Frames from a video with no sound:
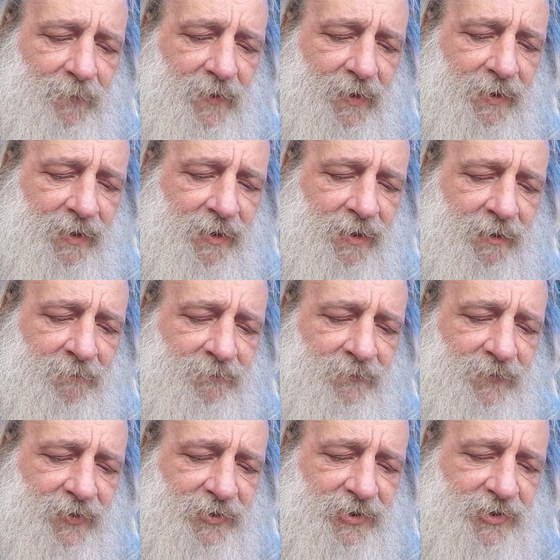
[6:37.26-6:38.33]

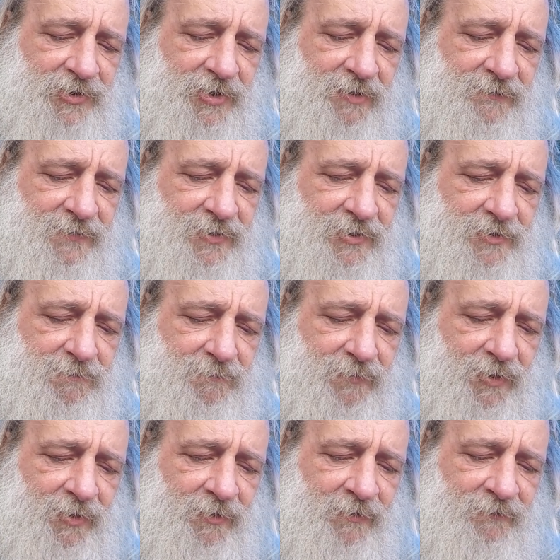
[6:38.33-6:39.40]
It just gives
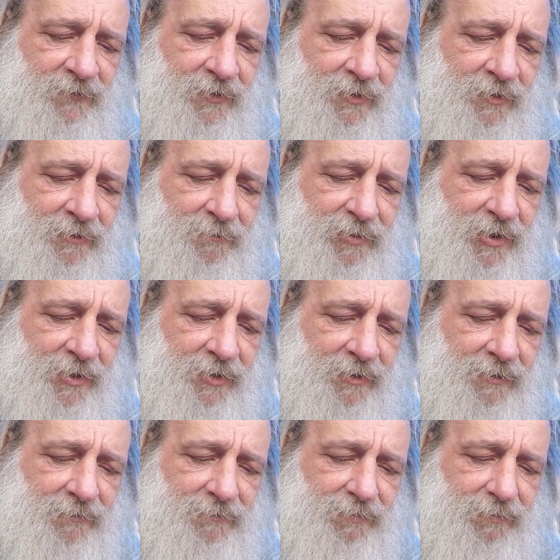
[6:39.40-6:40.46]
an overall
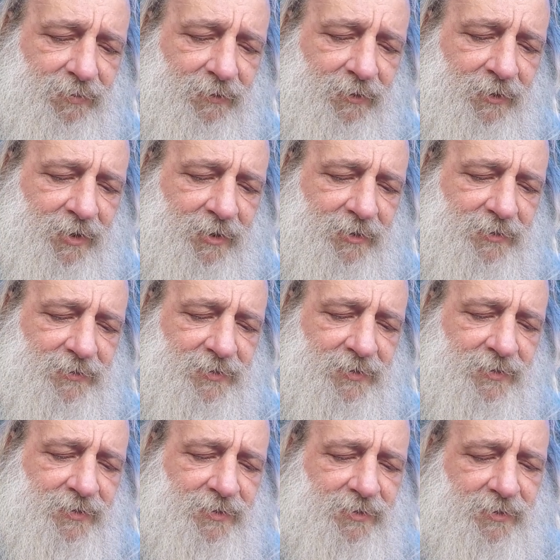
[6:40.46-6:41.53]
better look to
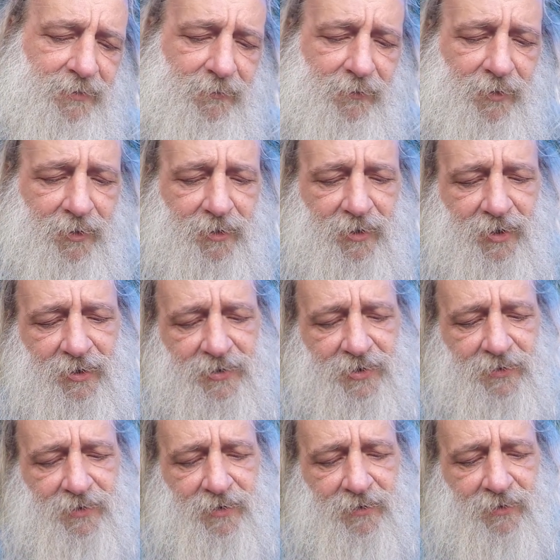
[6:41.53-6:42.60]
your work as
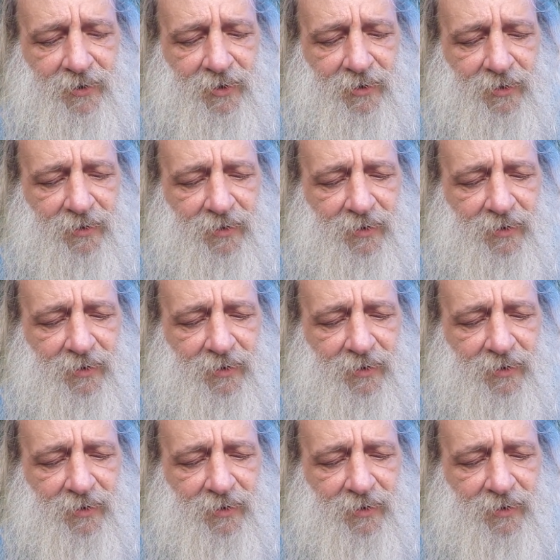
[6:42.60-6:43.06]
you're doing it.